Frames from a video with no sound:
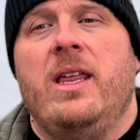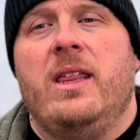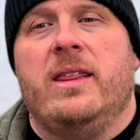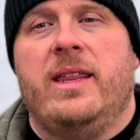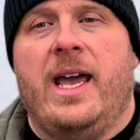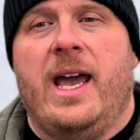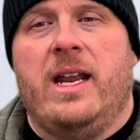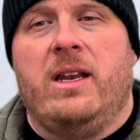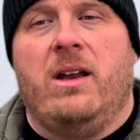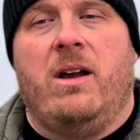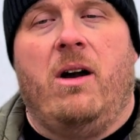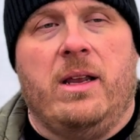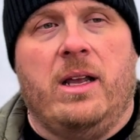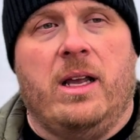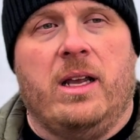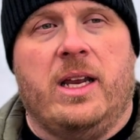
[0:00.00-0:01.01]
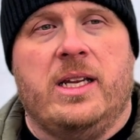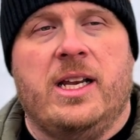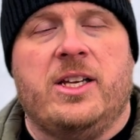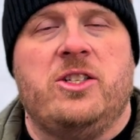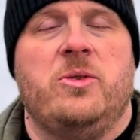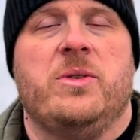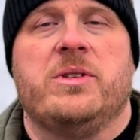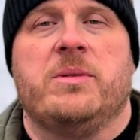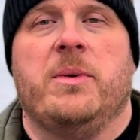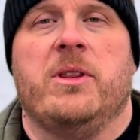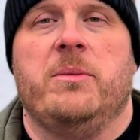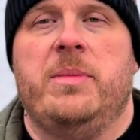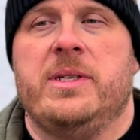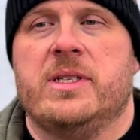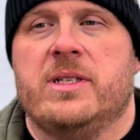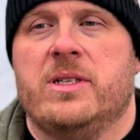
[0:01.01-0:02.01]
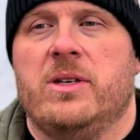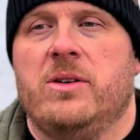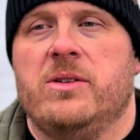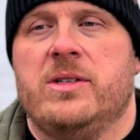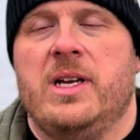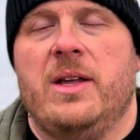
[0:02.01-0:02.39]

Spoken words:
that connects you with some other business owners.